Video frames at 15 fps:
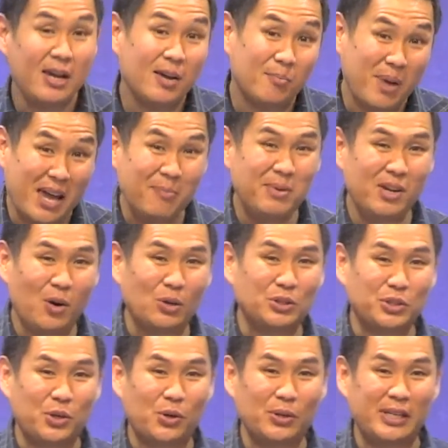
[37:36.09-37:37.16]
Maybe
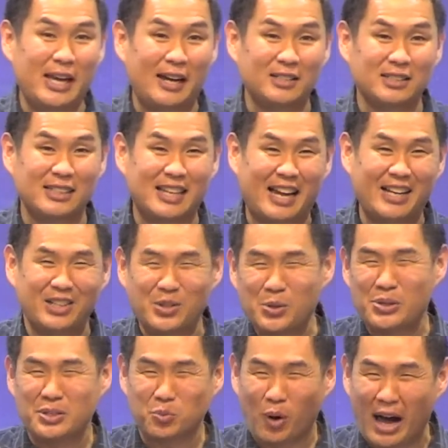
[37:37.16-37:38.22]
also he actually kind of knew
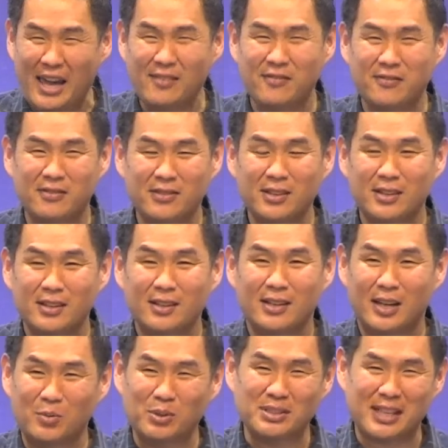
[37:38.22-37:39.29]
his wife
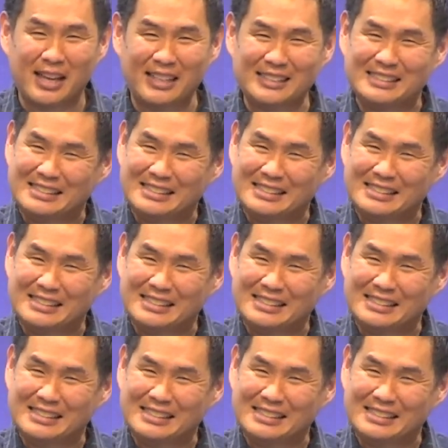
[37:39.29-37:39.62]
and was like,